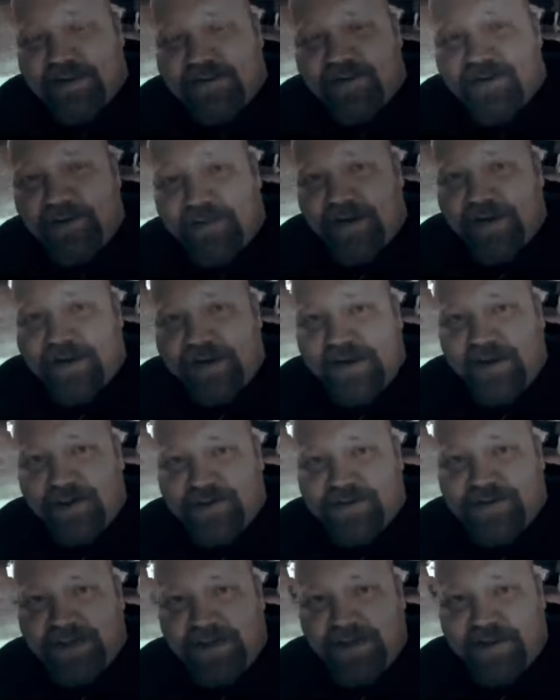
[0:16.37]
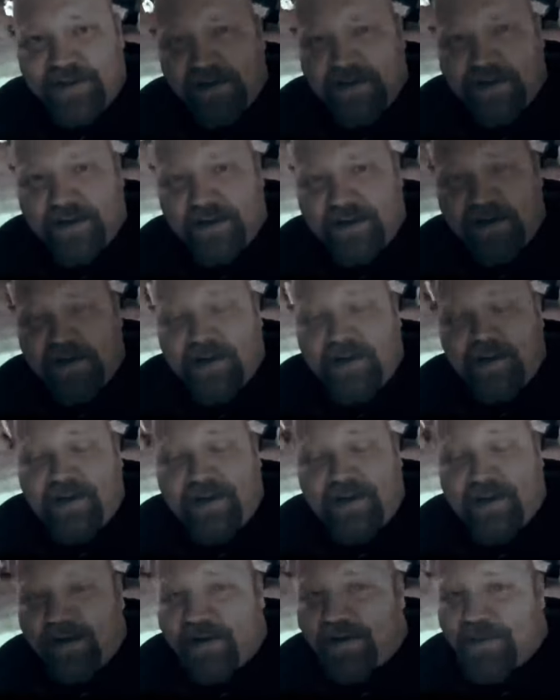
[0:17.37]
for American Ghost Hunter.
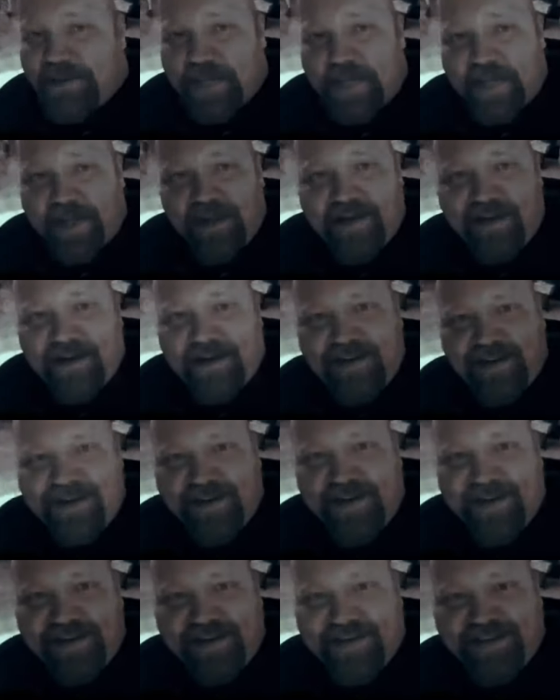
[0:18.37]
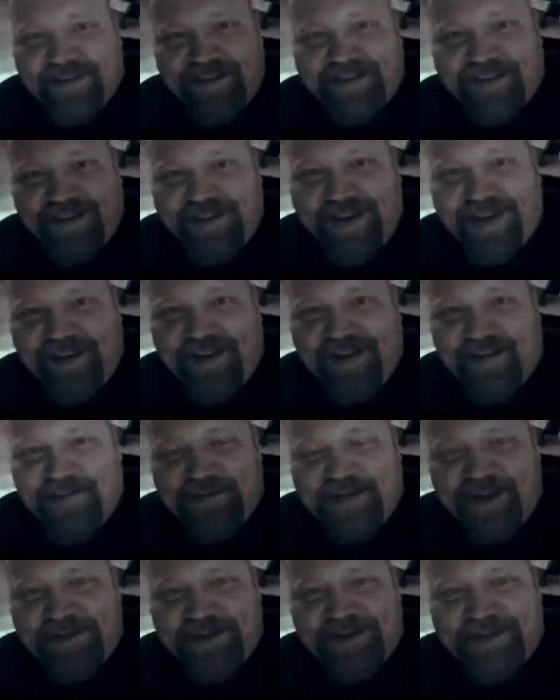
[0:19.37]
Uh, I,
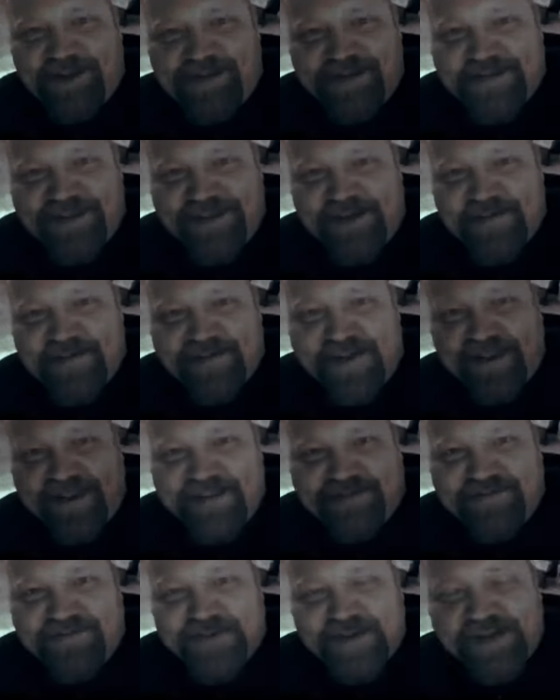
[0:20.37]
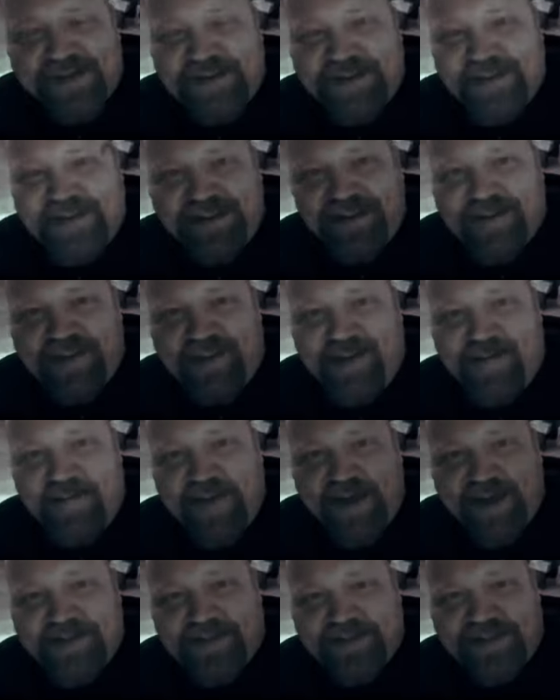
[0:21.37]
am all choked up, man. Really
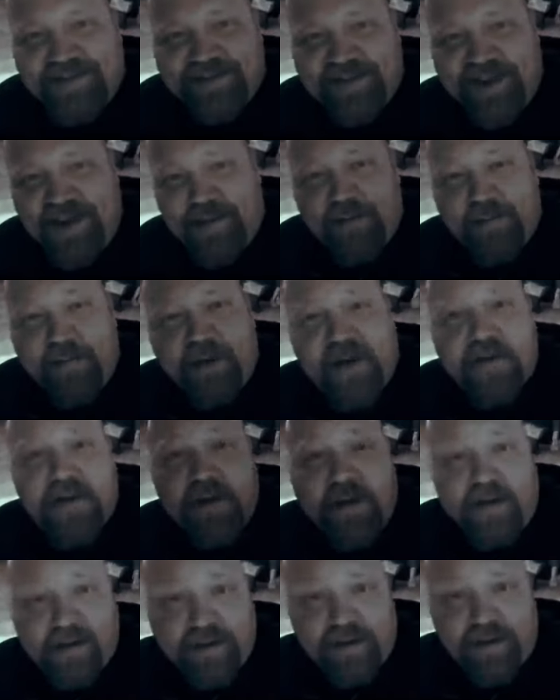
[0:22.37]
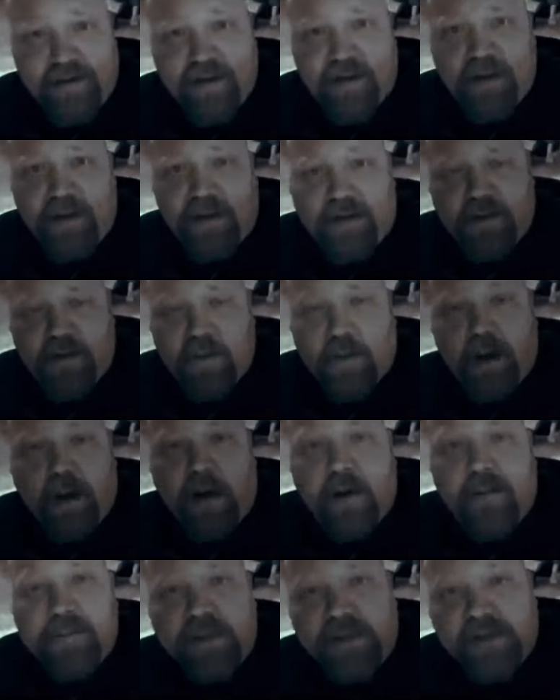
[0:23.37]
amazing time. America, you are
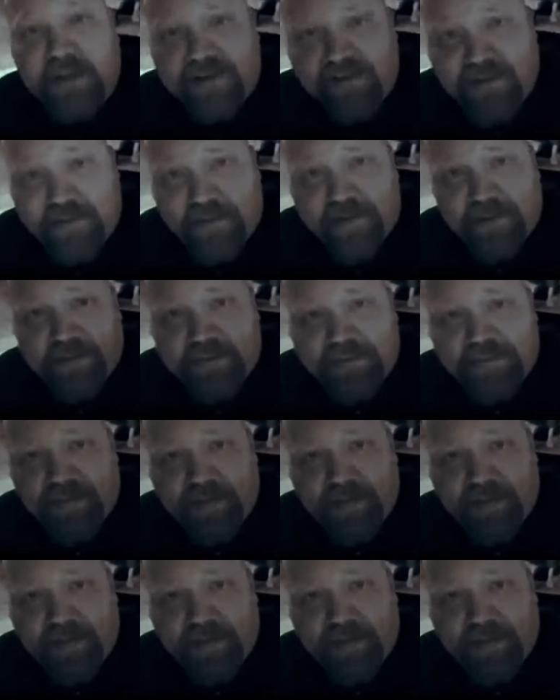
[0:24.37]
unbelievable.